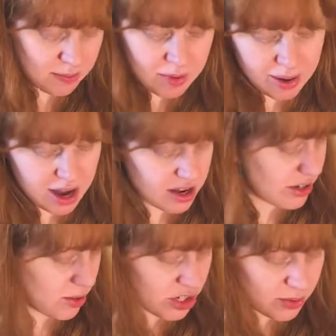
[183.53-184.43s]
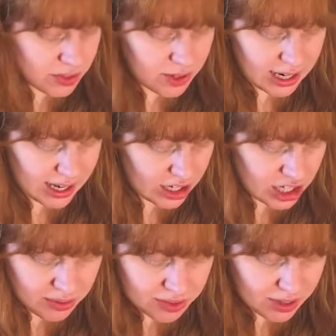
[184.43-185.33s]
I asked her what she was reading, and
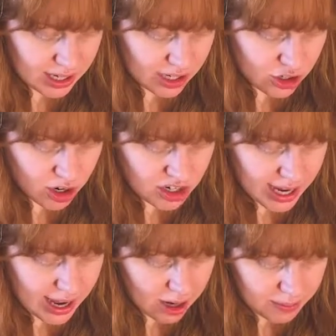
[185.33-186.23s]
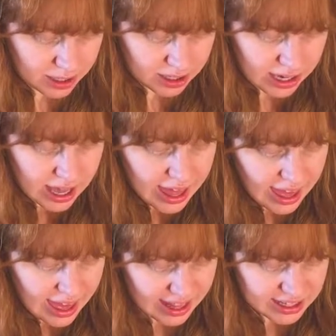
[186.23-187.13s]
she was reading a Georgette Heyer book.
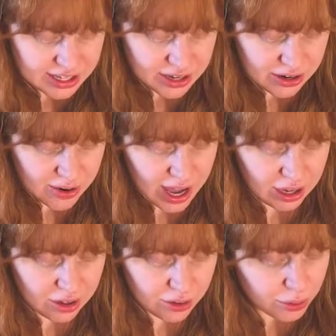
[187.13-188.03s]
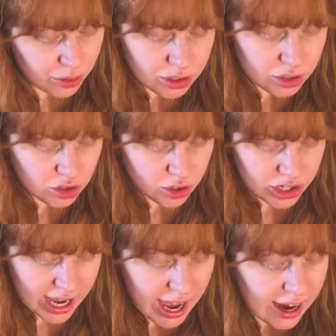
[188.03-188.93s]
And so I Googled
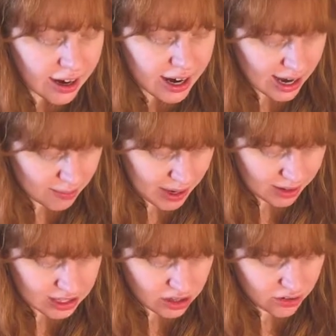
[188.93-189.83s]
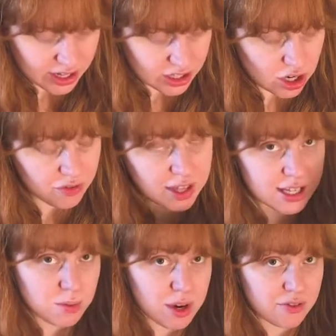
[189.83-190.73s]
Georgette Heyer, and apparently The Grand Sophy
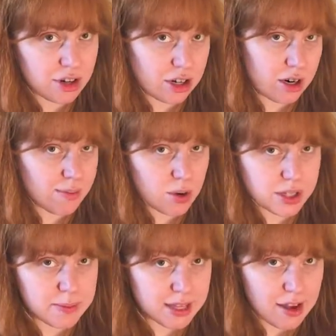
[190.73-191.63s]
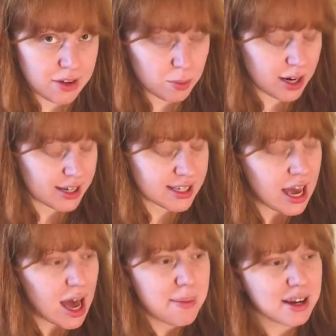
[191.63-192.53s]
is one of her most beloved works.
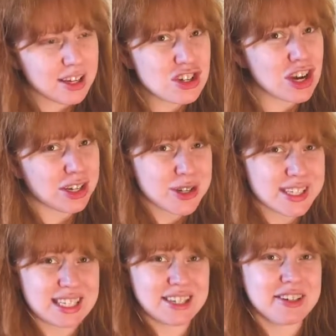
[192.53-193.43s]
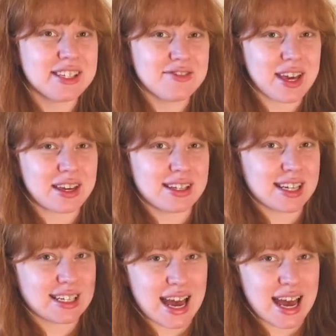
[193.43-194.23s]
Apparently she also has a series of like a